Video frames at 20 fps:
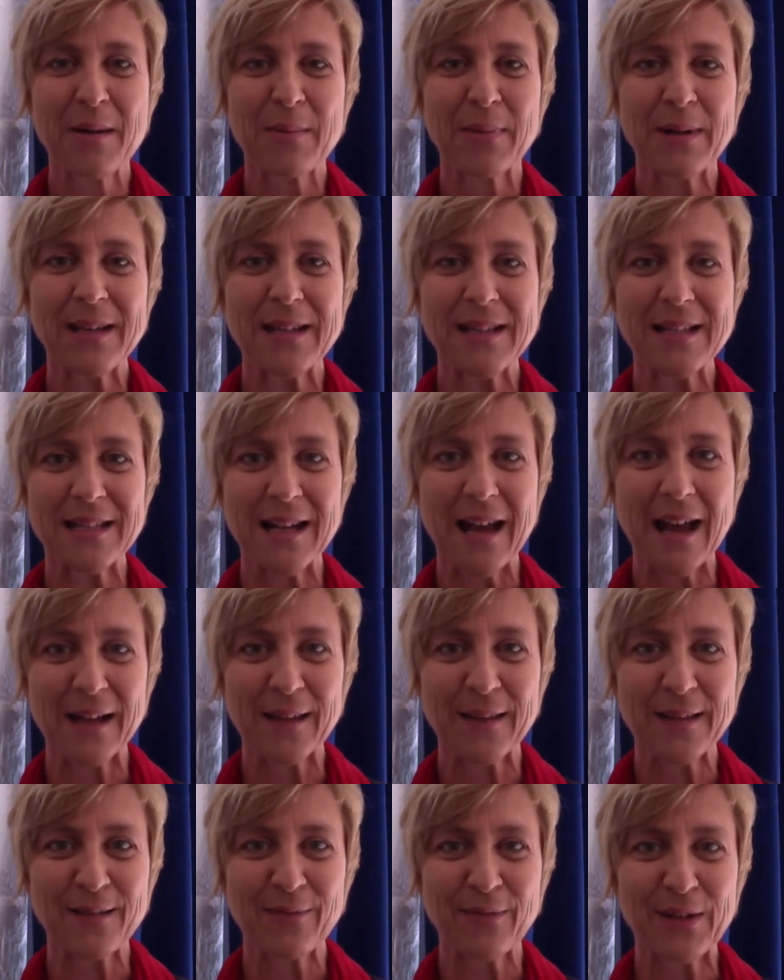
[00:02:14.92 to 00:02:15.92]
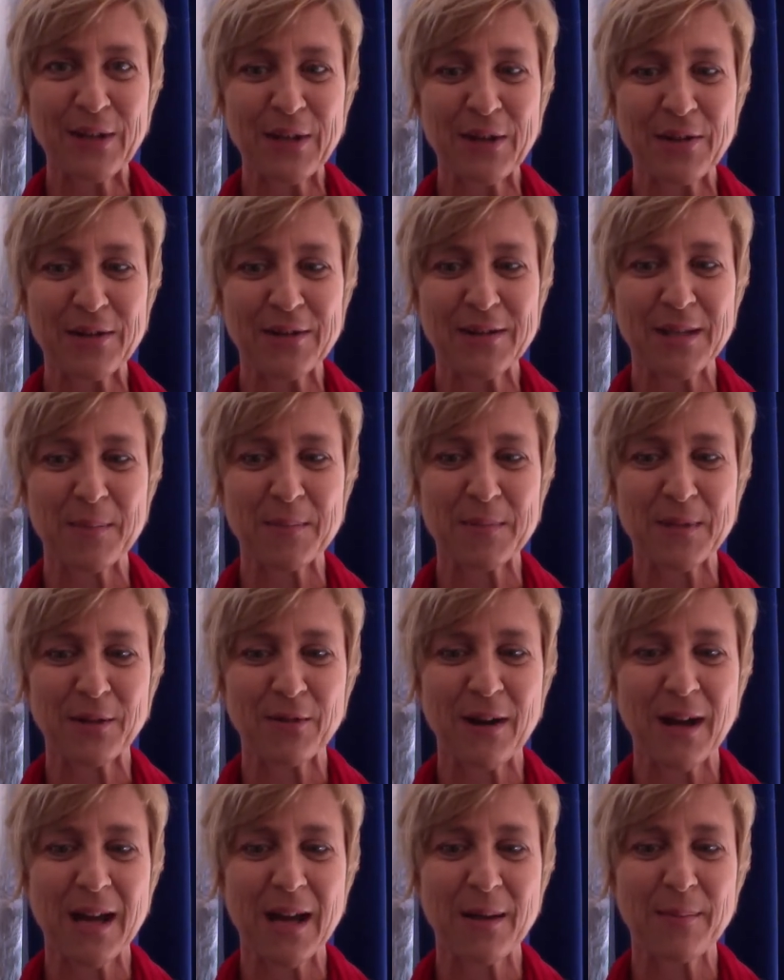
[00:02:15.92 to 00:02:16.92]
Please like this video and
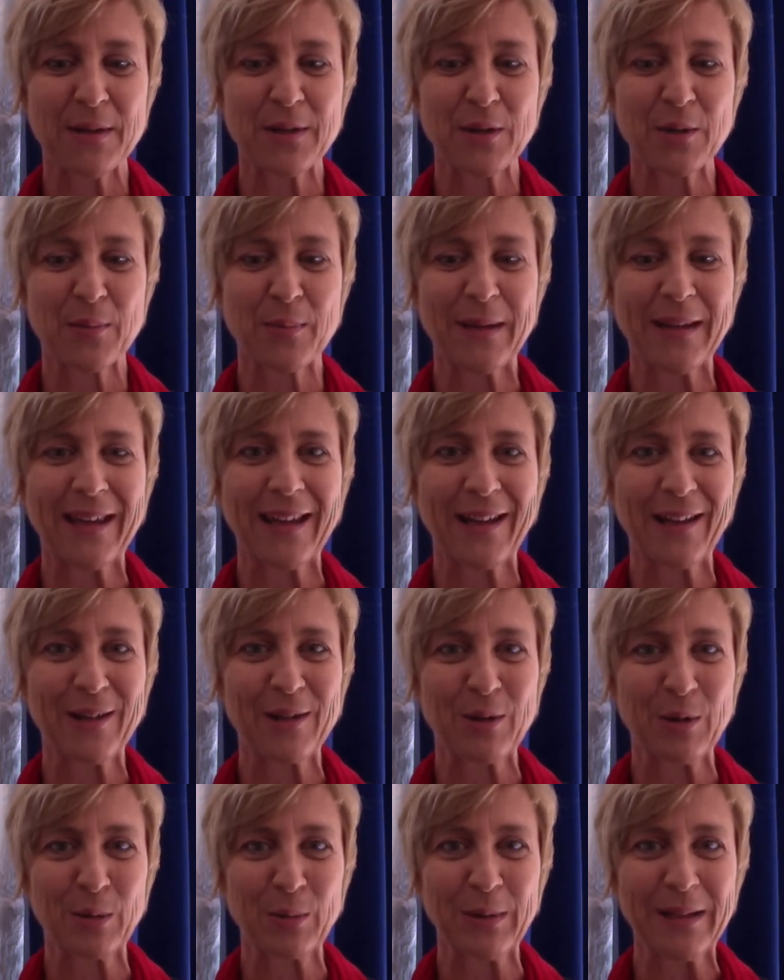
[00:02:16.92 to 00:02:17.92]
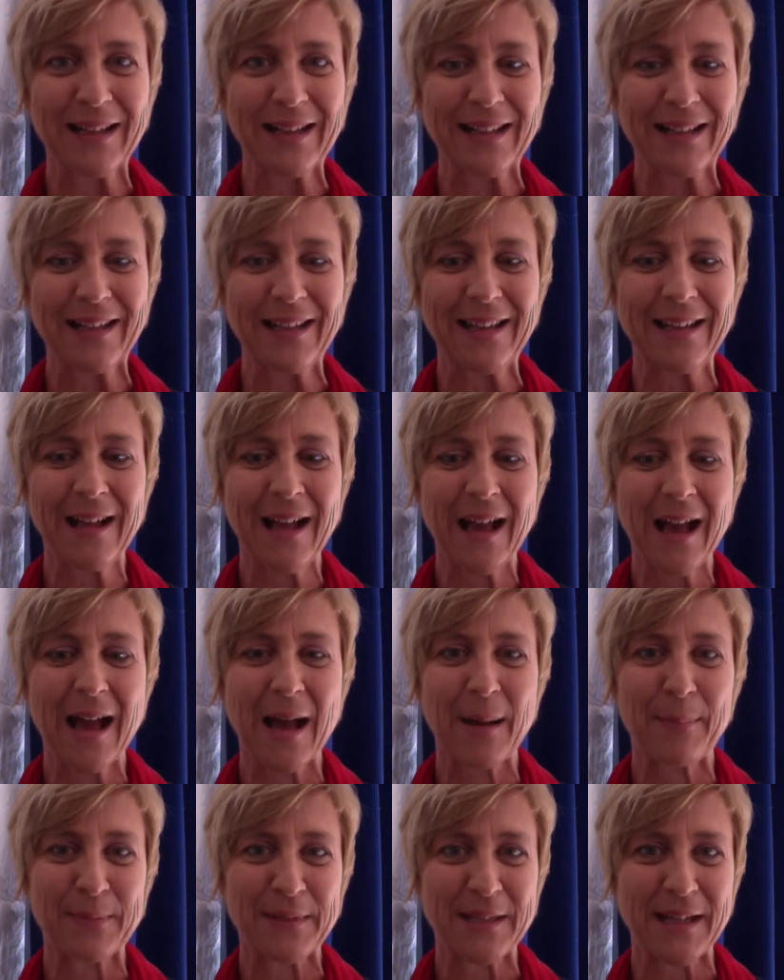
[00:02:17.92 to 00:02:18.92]
subscribe, and you'll be getting your weekly
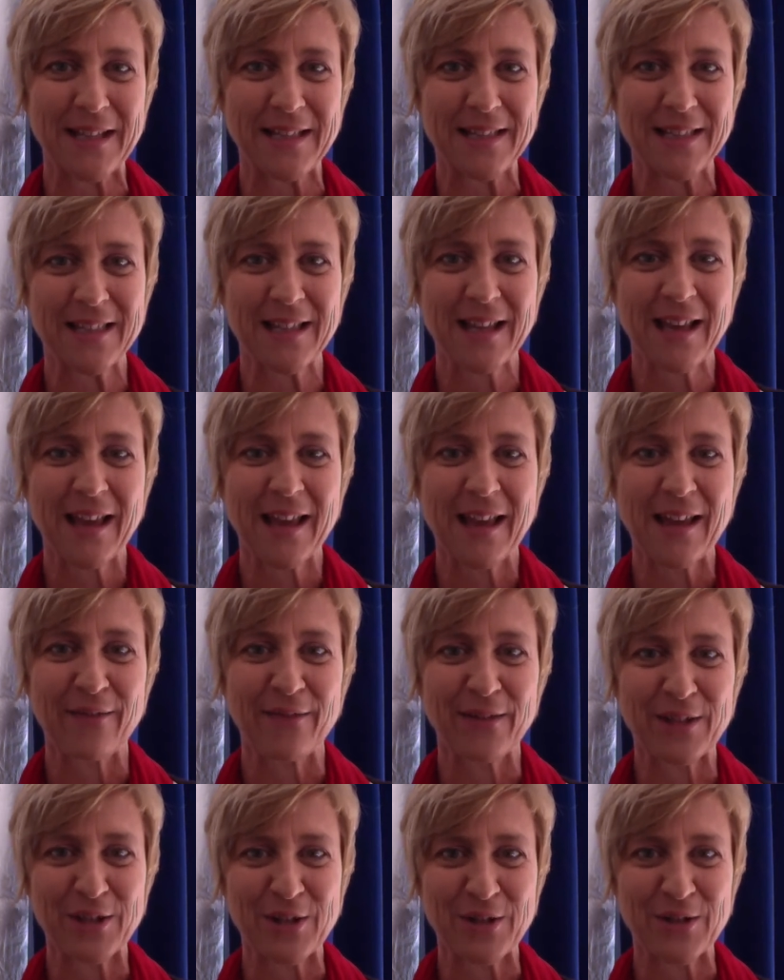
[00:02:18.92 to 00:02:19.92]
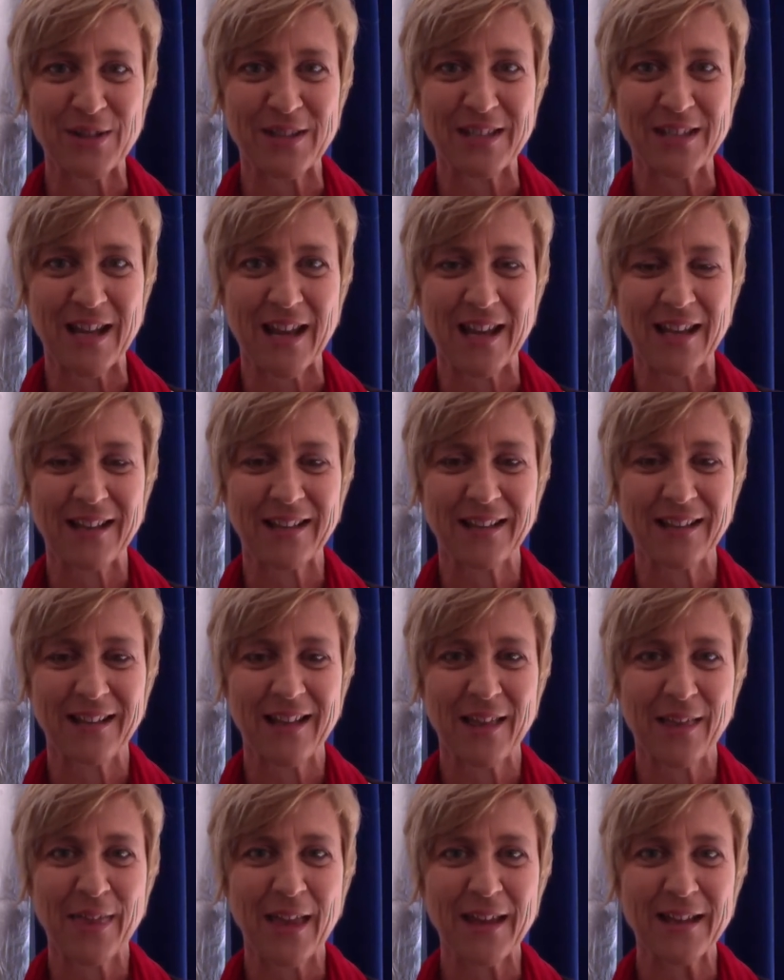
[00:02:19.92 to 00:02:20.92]
updates every Tuesday.
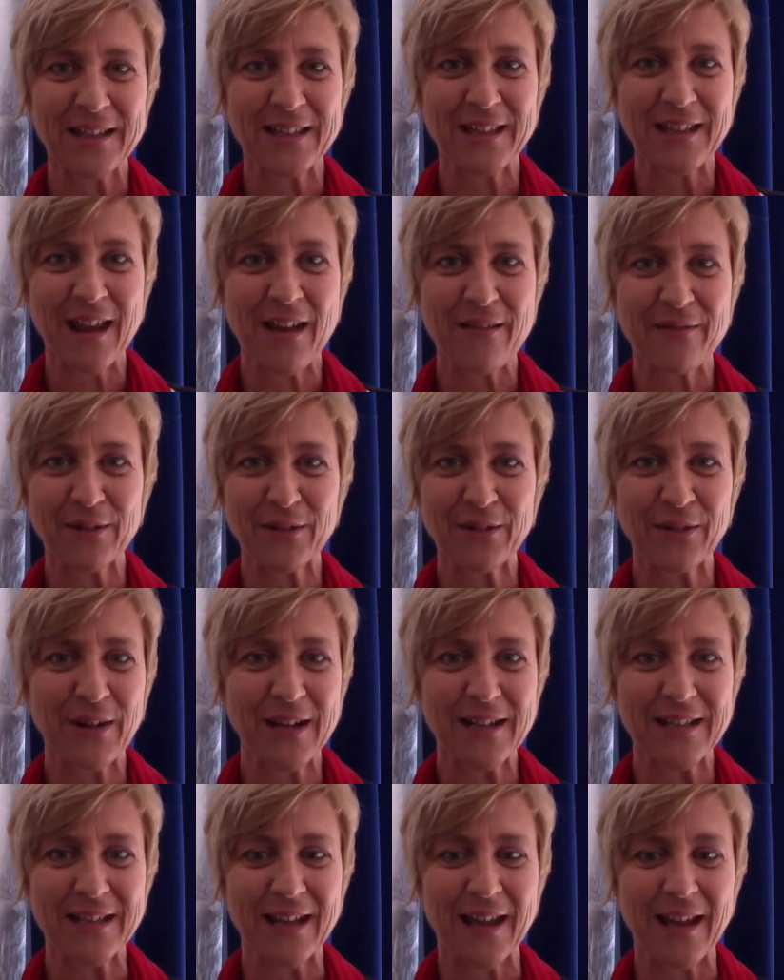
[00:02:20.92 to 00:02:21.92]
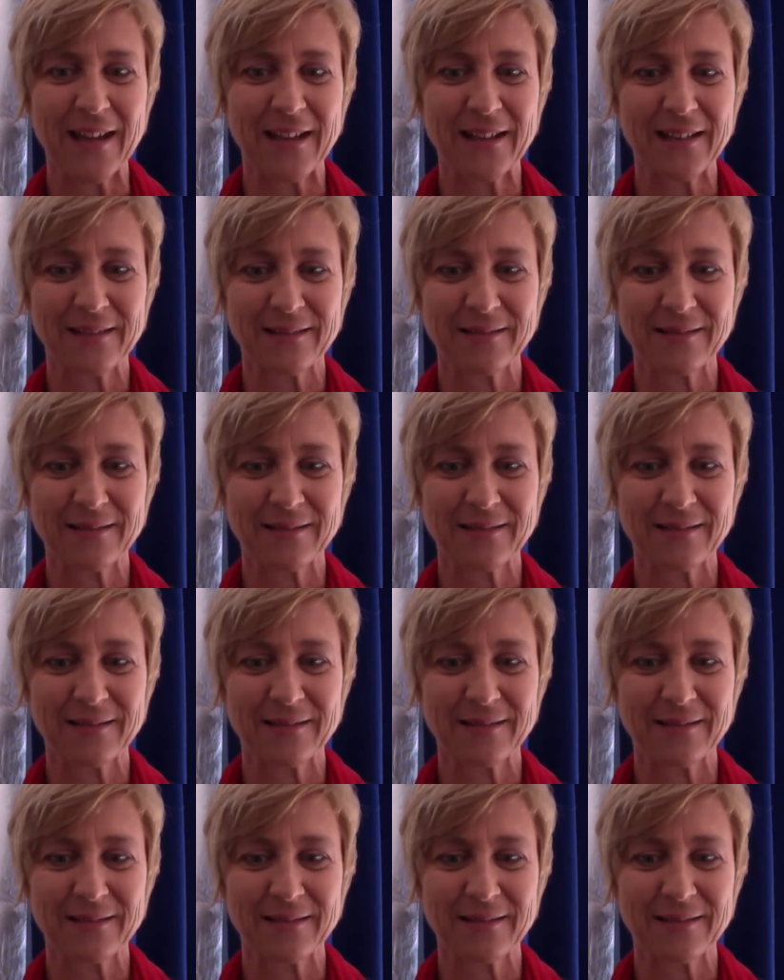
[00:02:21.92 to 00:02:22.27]
Thanks and have a great day.